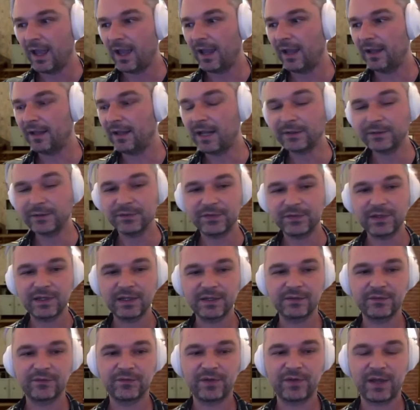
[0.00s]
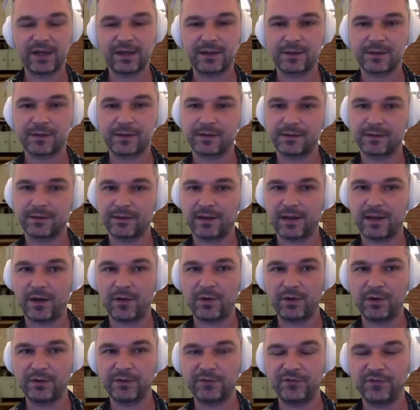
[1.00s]
Another thing that I
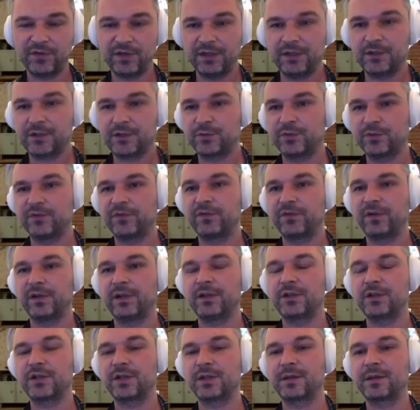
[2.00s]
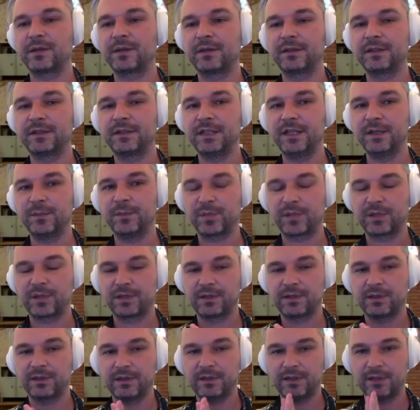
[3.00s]
want to finish with just
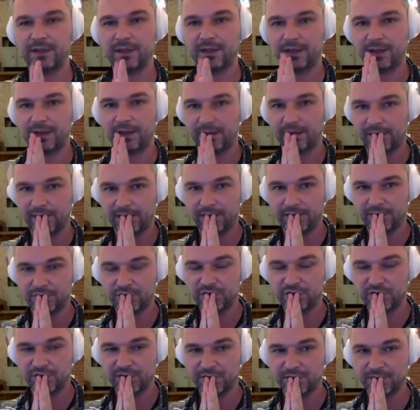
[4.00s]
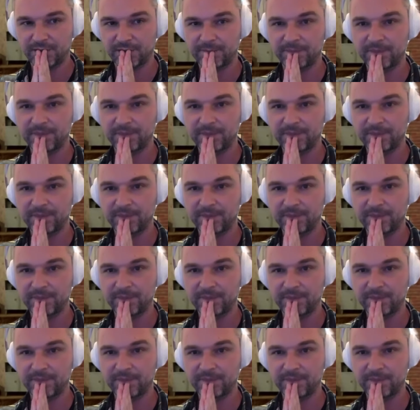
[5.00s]
tips and tricks.